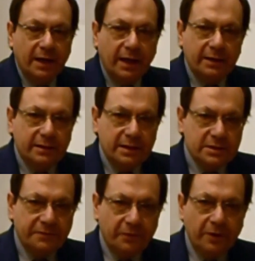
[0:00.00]
and
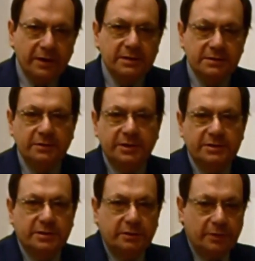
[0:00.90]
this floor is the
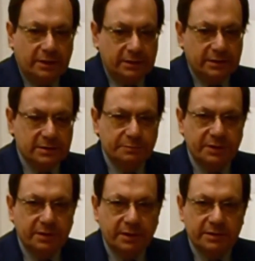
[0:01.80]
original one. It has
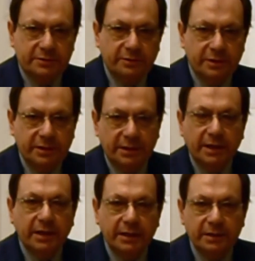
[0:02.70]
been restored and
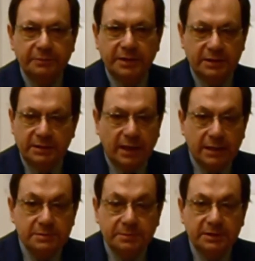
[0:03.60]
cleaned many
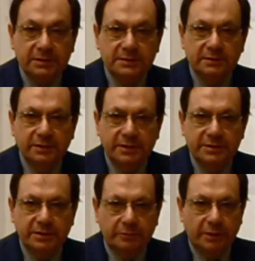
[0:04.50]
times, but it's the
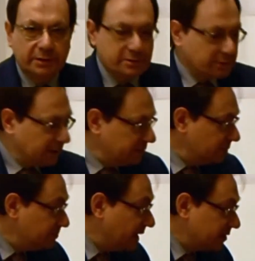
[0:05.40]
original one. So can you
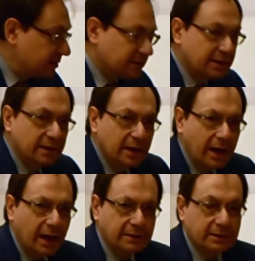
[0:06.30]
imagine
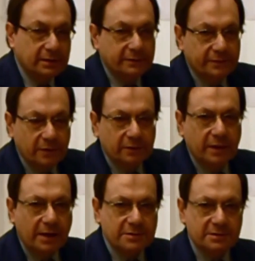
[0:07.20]
hundreds, if not
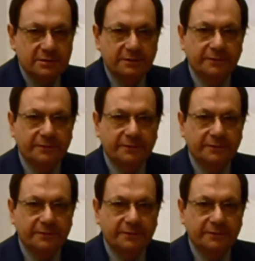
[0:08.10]
thousands